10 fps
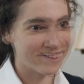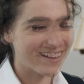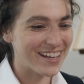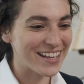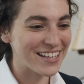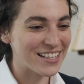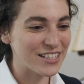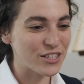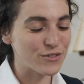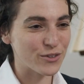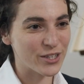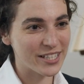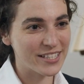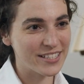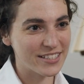I
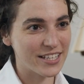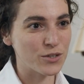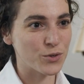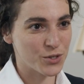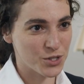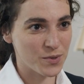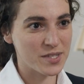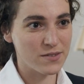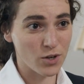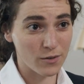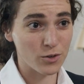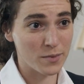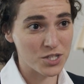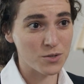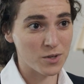converted in order to receive
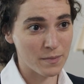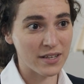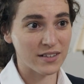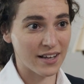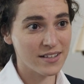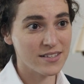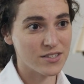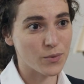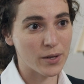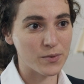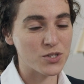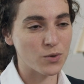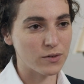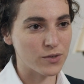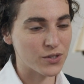confirmation with my class, so I was
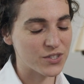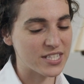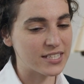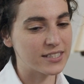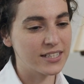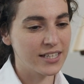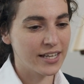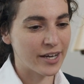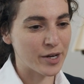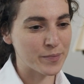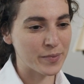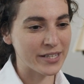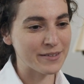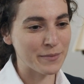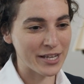12 or 13,
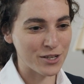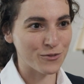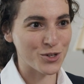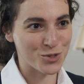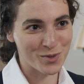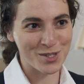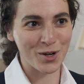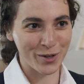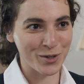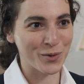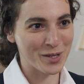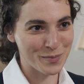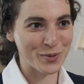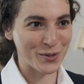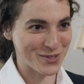but my conversion was an ongoing
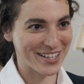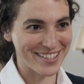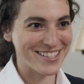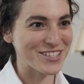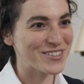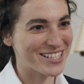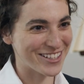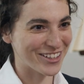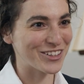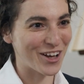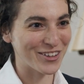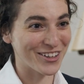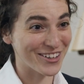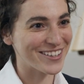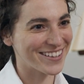process, so it took a lot
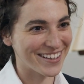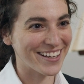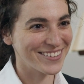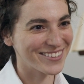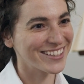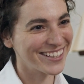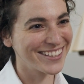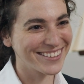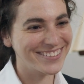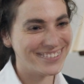longer than that, really.